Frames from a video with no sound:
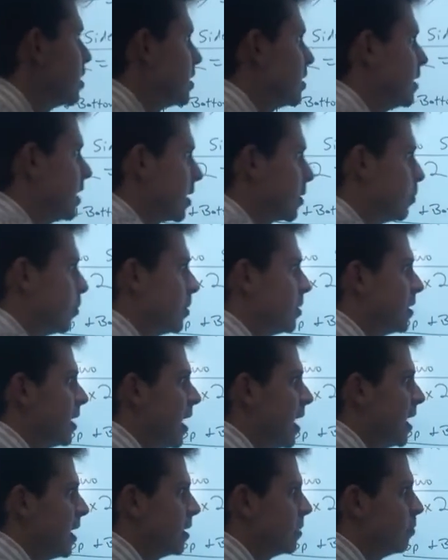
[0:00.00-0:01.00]
6 plus
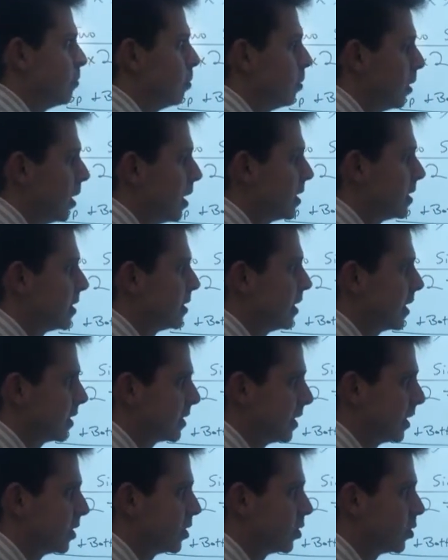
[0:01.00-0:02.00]
8 plus
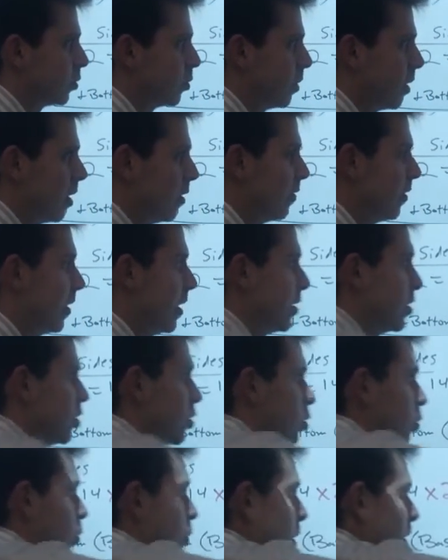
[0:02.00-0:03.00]
6, that's 12, and that's
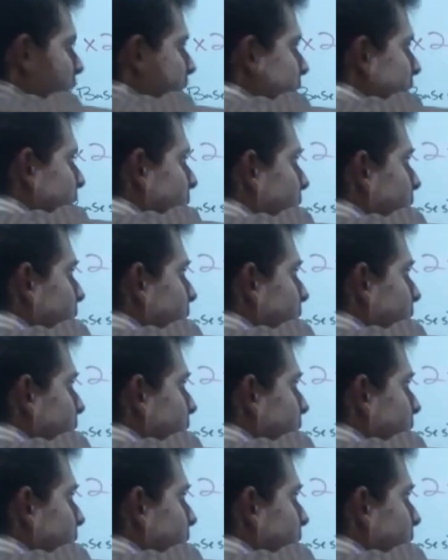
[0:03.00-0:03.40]
20.